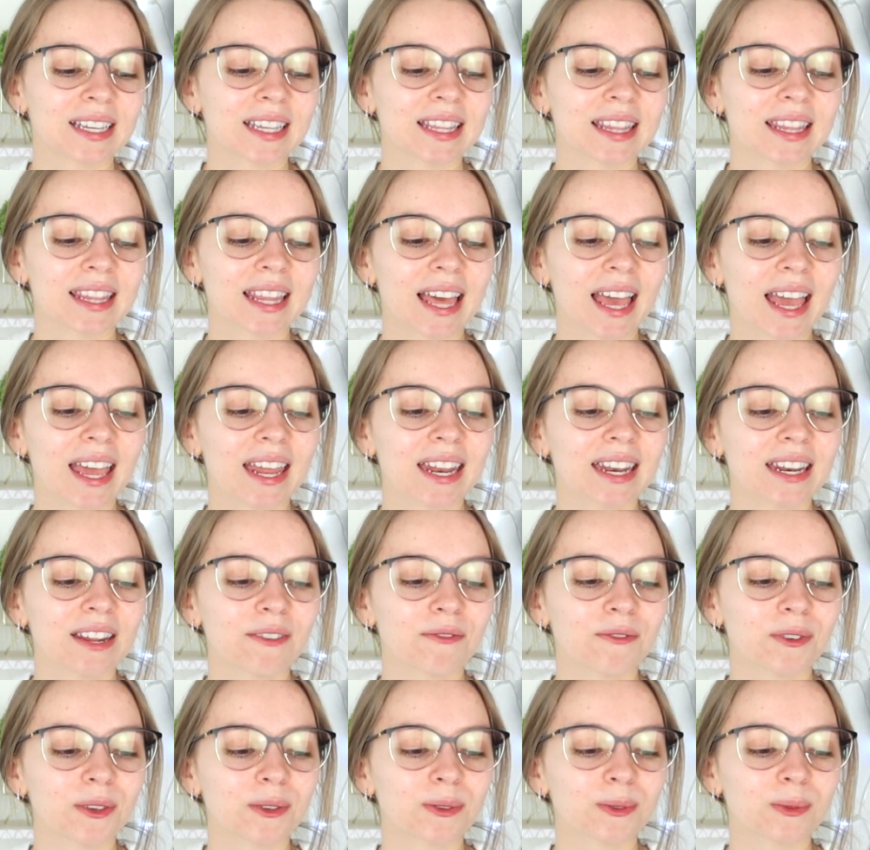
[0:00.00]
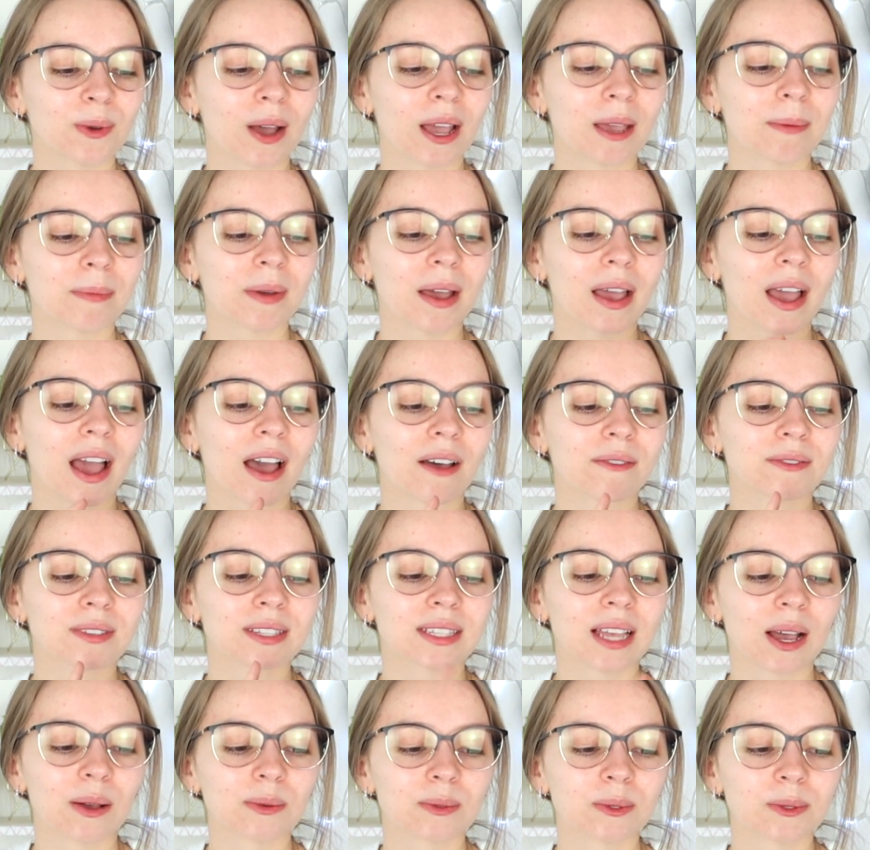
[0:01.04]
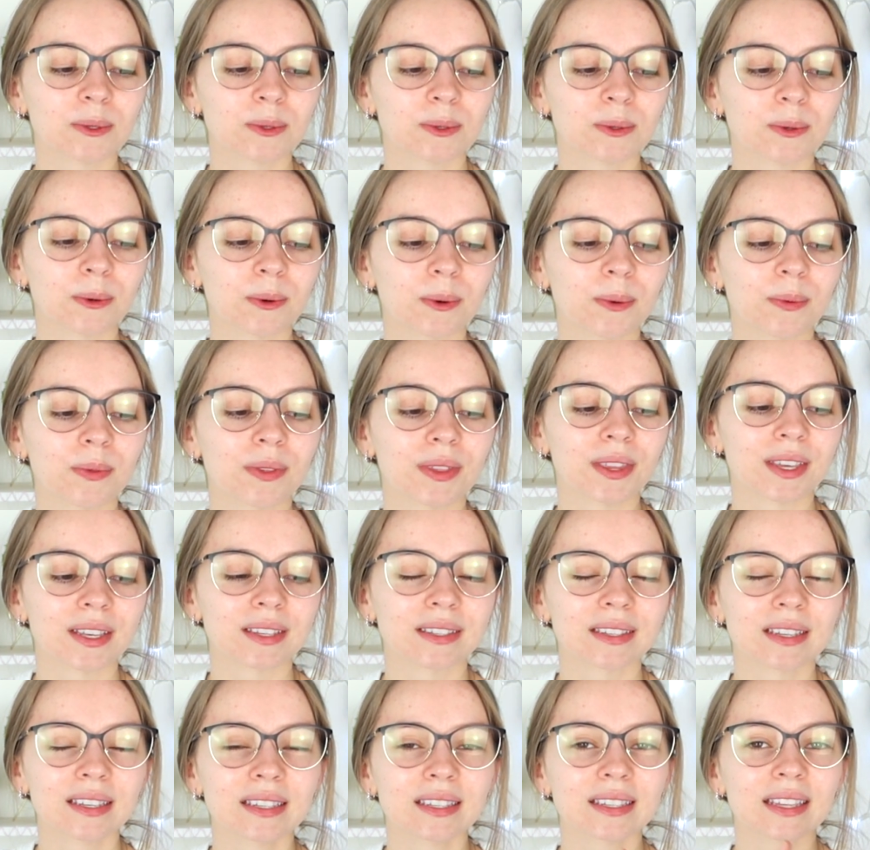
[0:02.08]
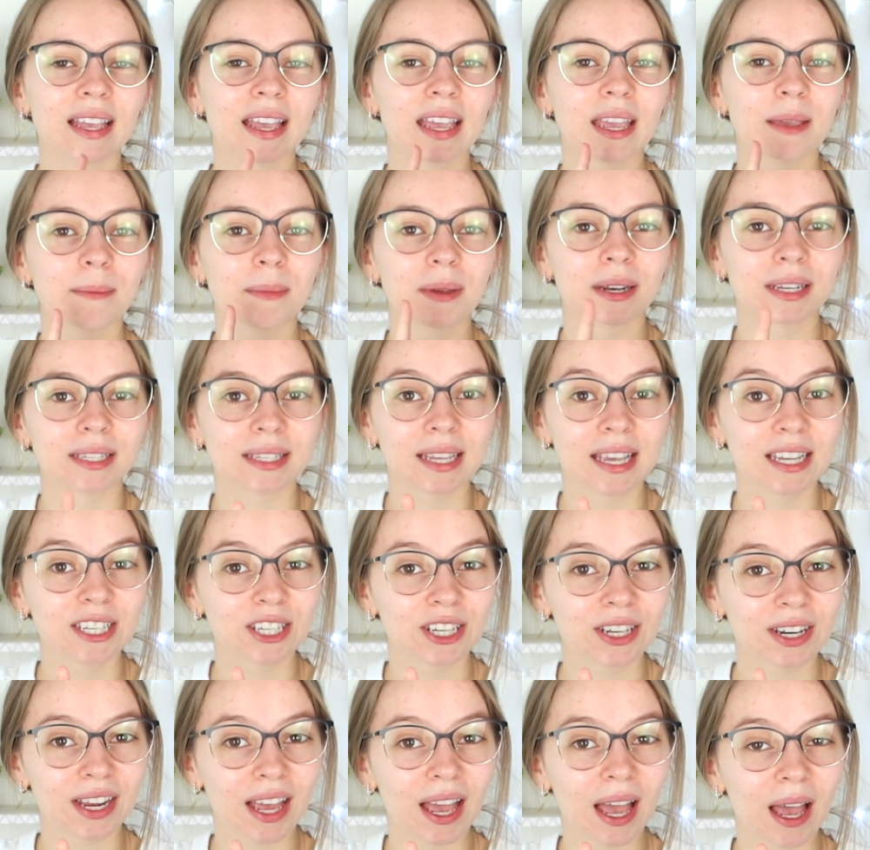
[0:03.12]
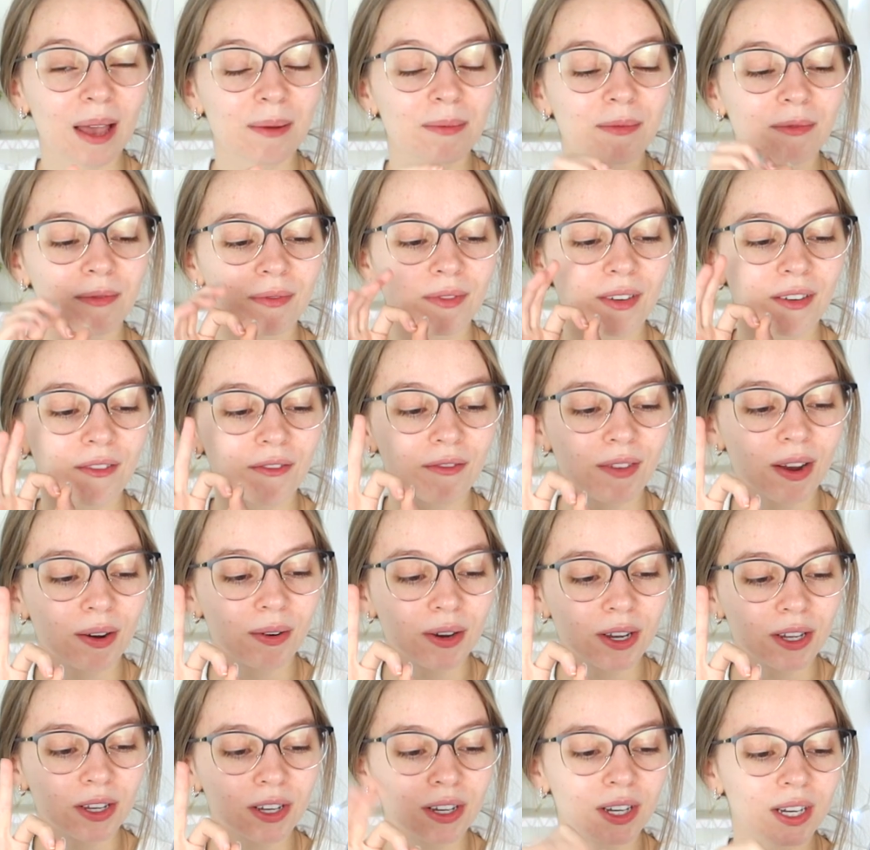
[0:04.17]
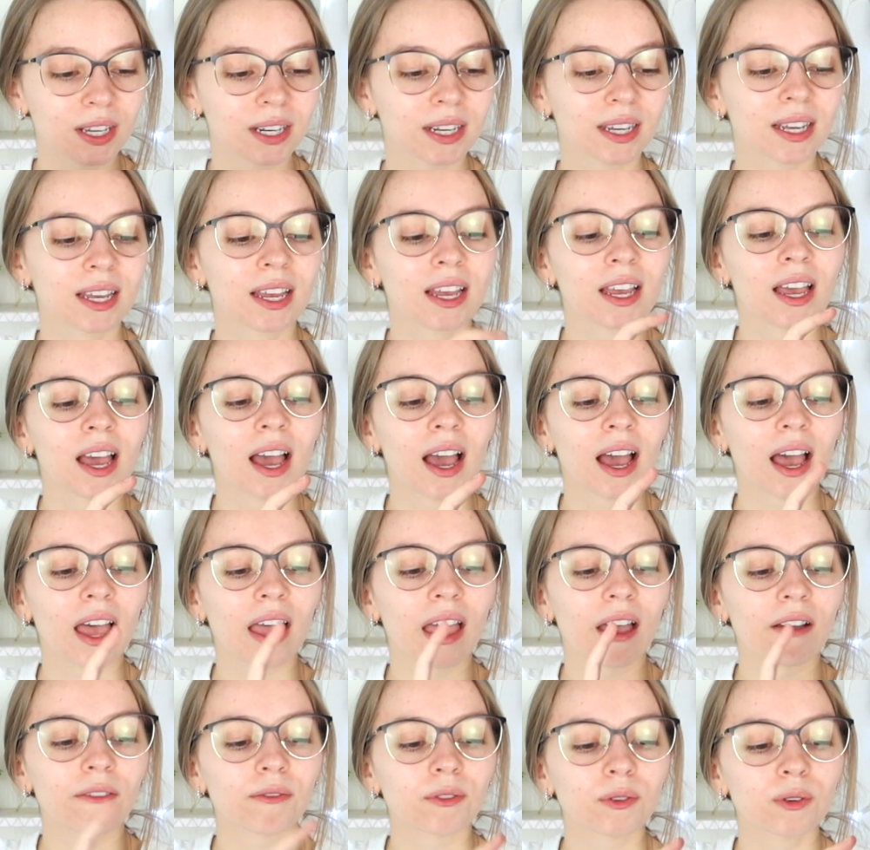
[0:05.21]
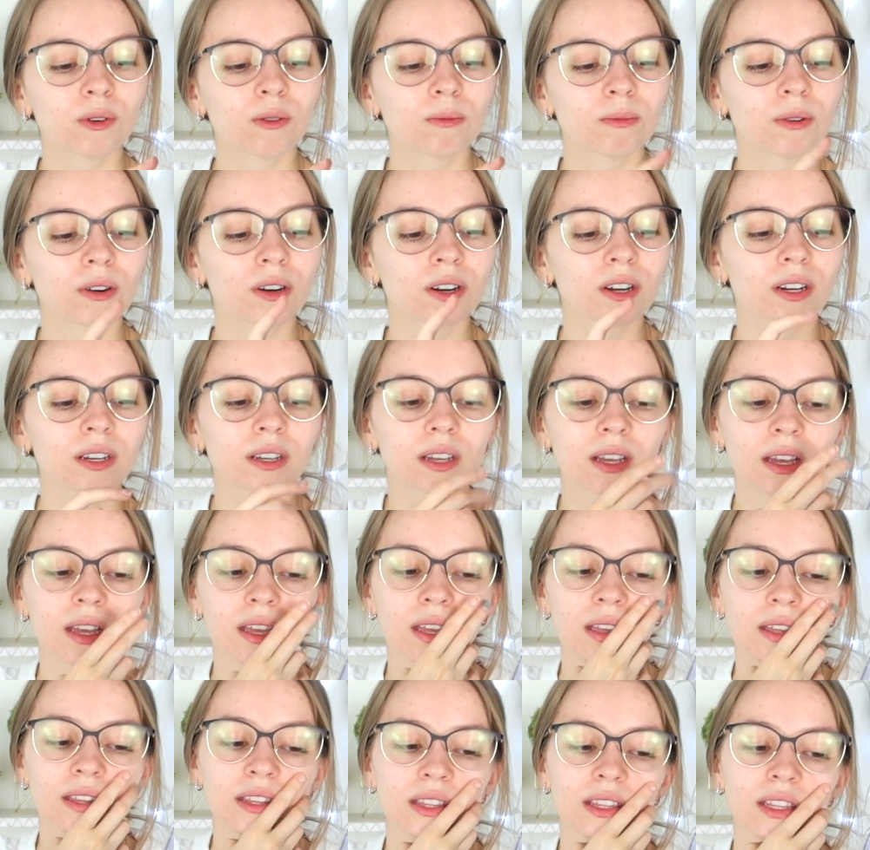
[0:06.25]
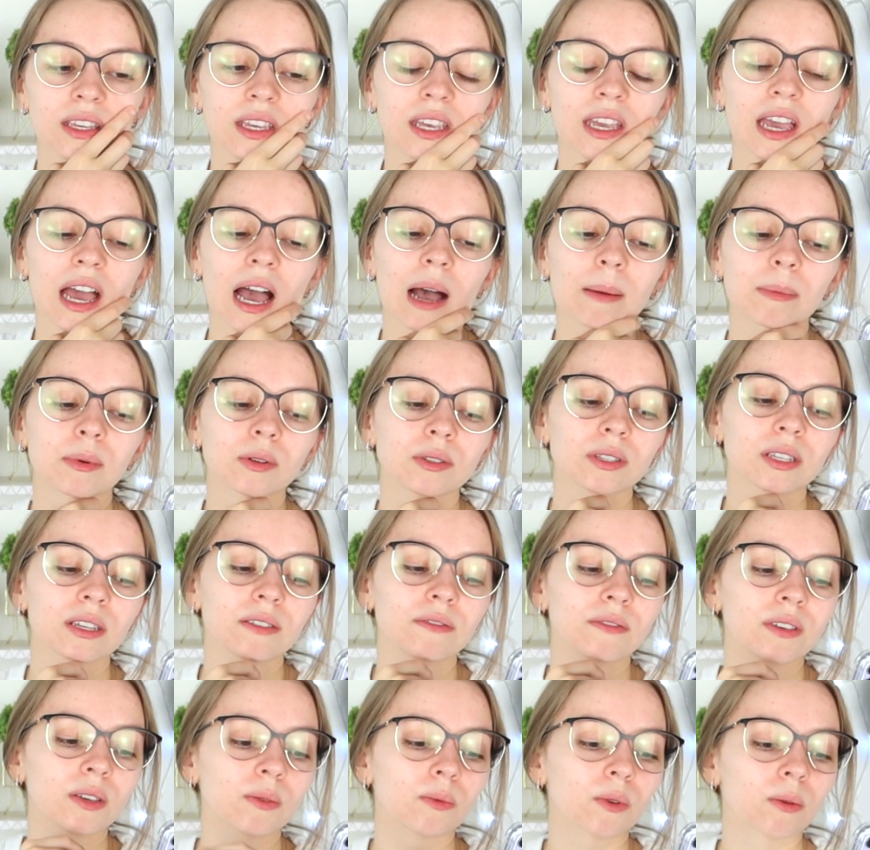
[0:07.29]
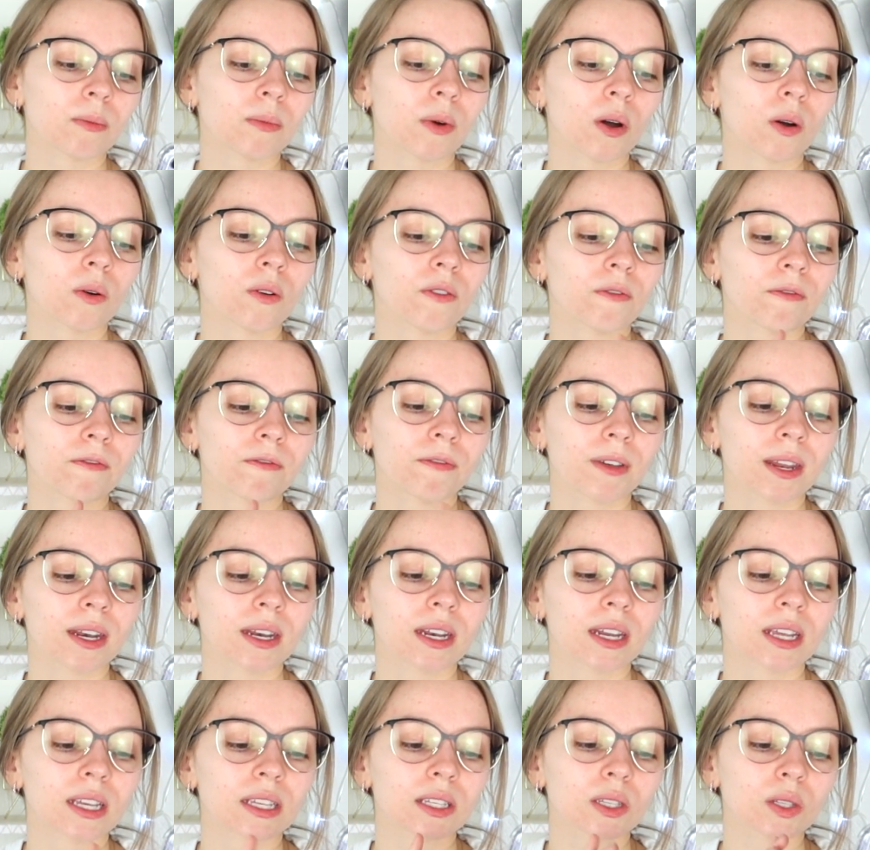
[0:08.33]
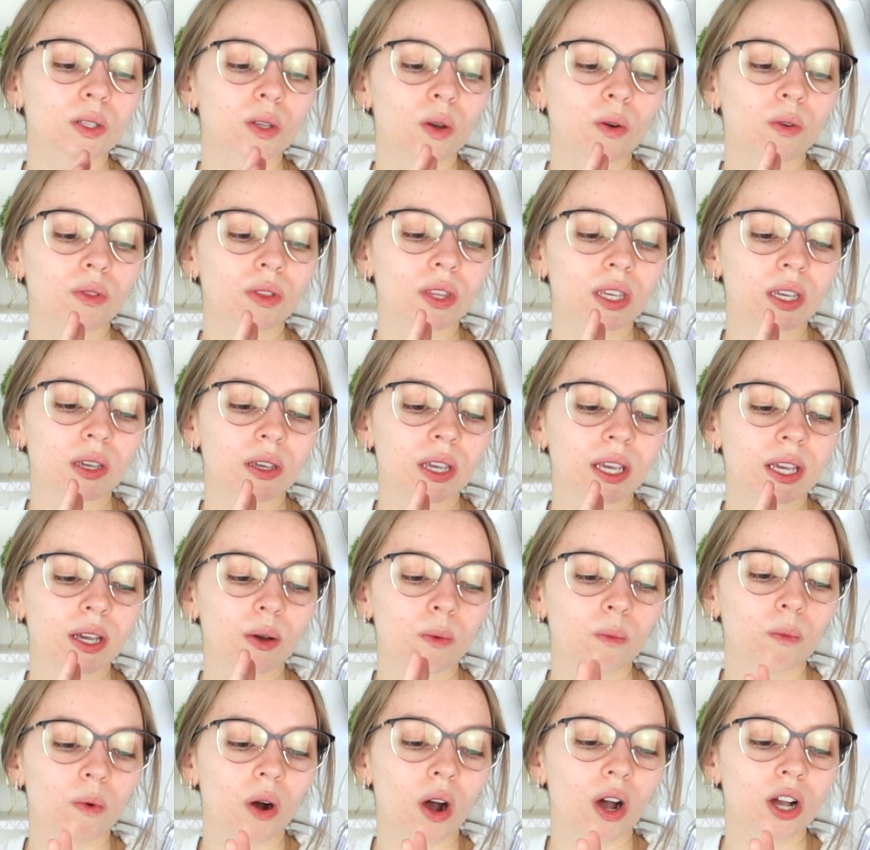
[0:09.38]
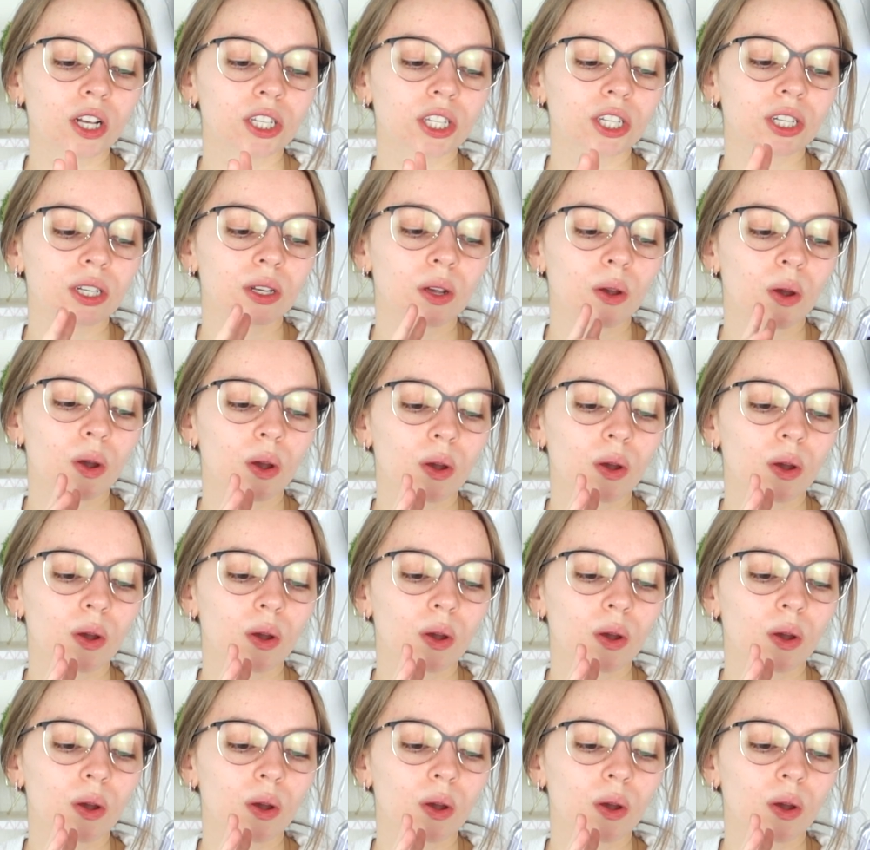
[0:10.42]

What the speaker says: Then if you swipe, I have Sounds True. This is a meditation app, very good. I have Uber, the Apple TV remote, fitness, the watch,